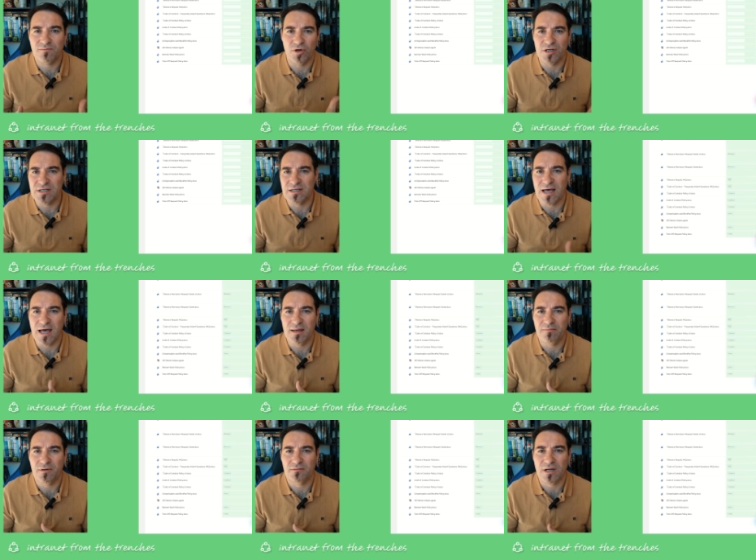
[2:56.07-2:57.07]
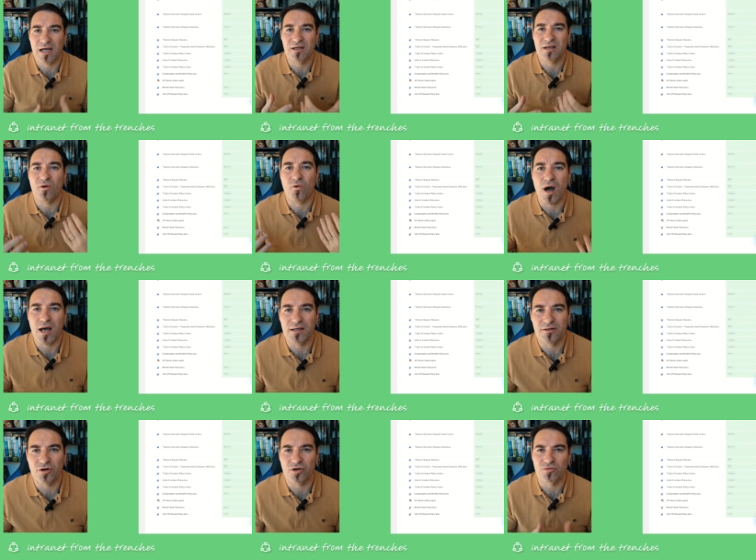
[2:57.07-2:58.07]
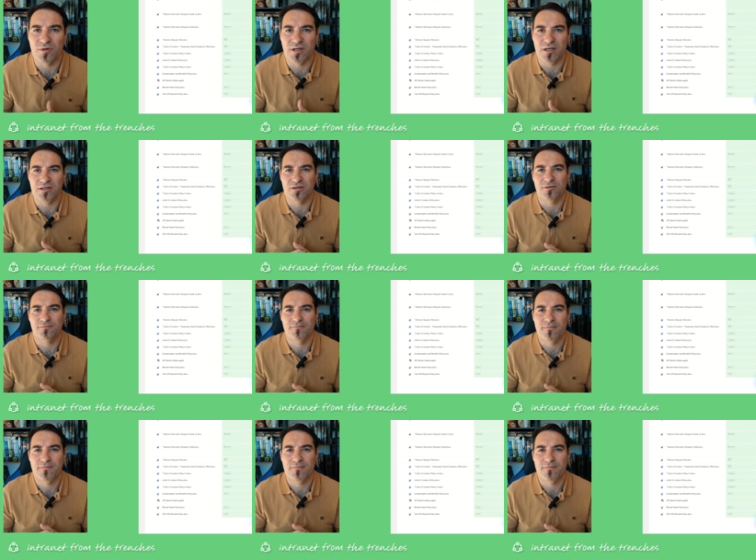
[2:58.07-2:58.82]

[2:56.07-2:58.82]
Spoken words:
policy type, and required documentation.